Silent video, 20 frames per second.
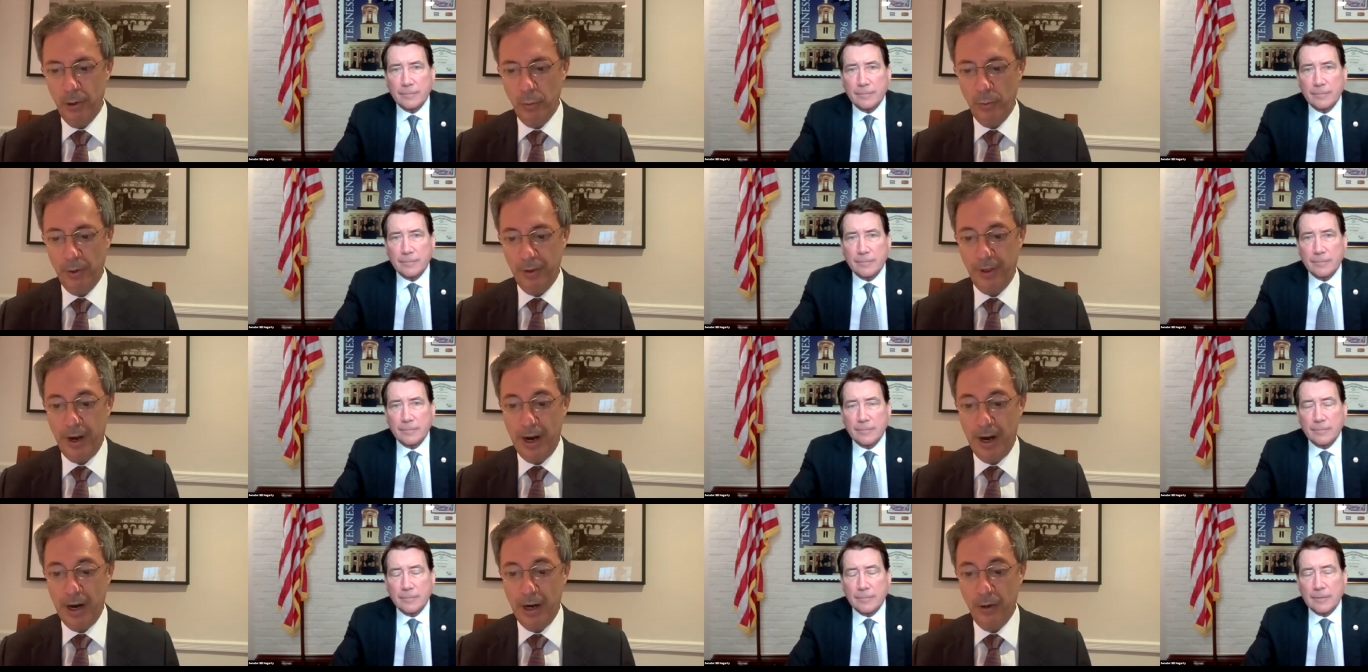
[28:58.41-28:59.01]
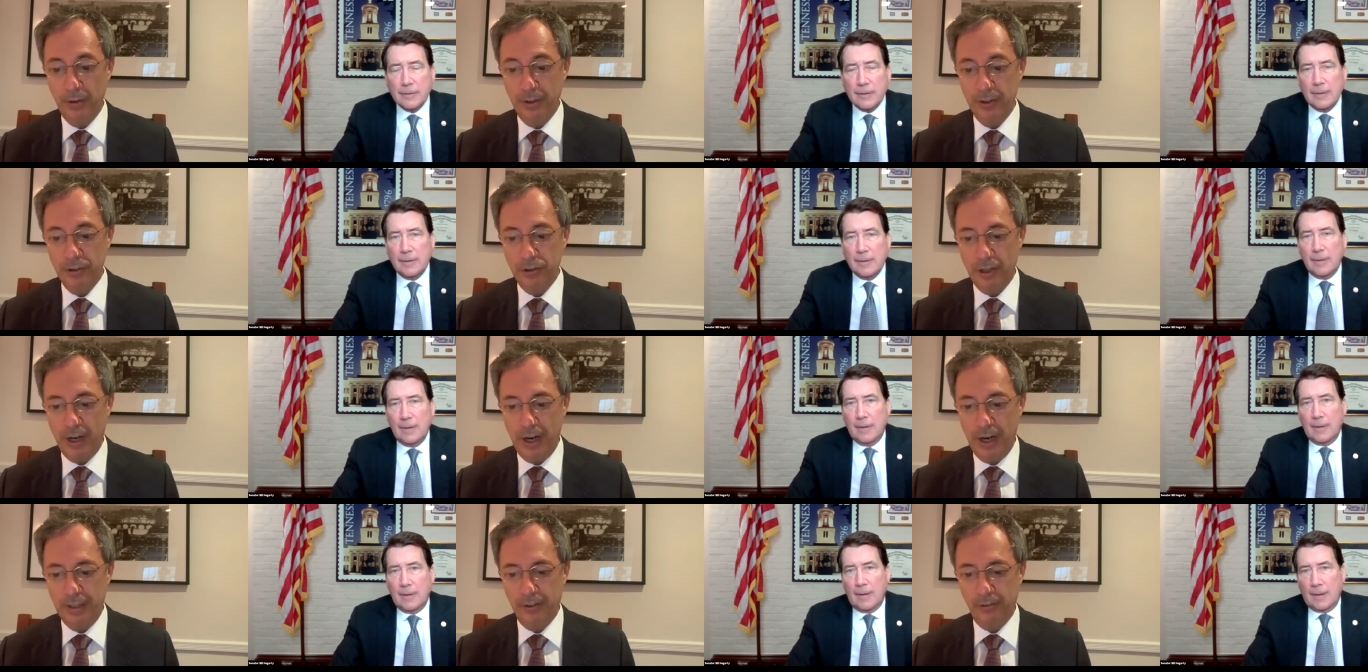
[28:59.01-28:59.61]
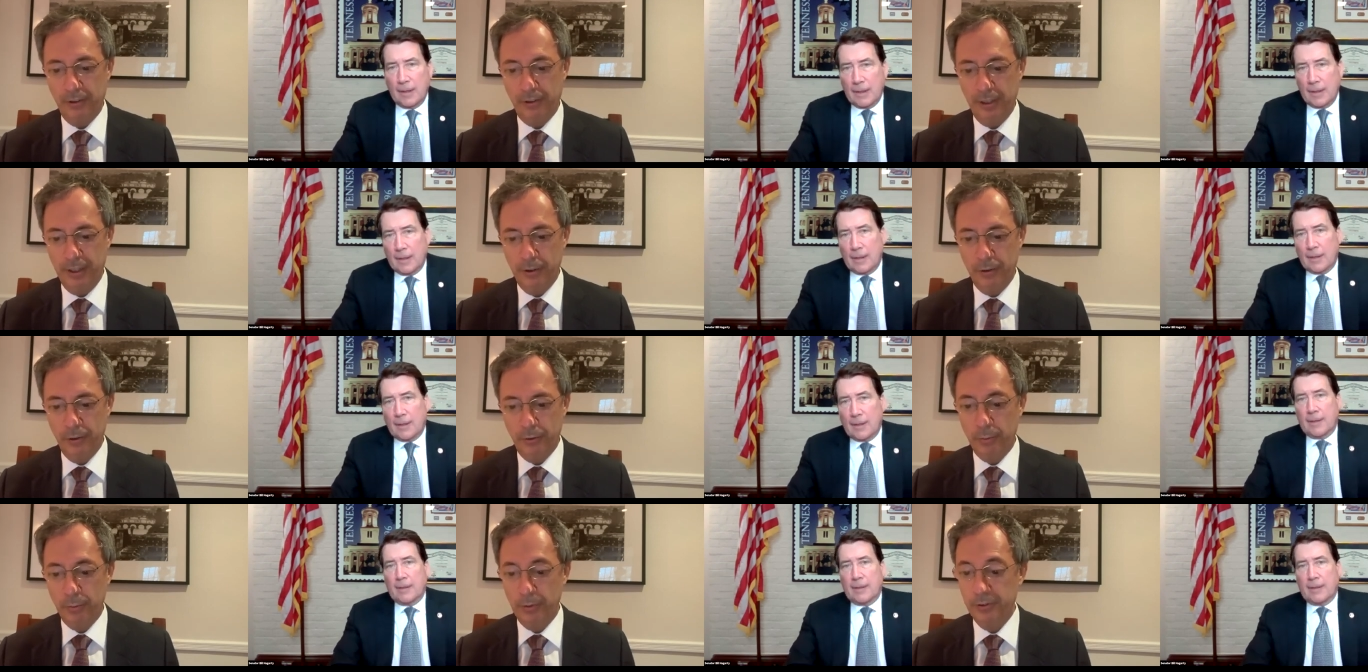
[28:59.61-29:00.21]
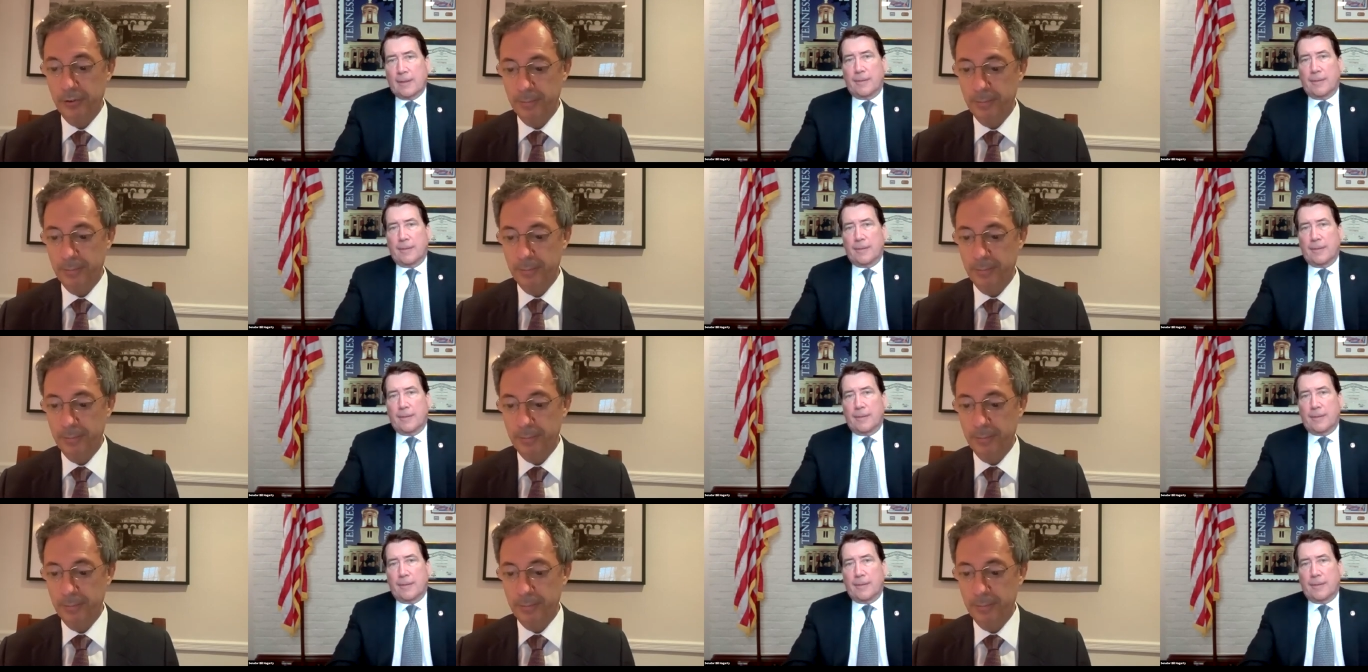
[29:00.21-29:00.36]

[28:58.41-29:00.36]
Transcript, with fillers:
Speaker 1: with our and China's leaders was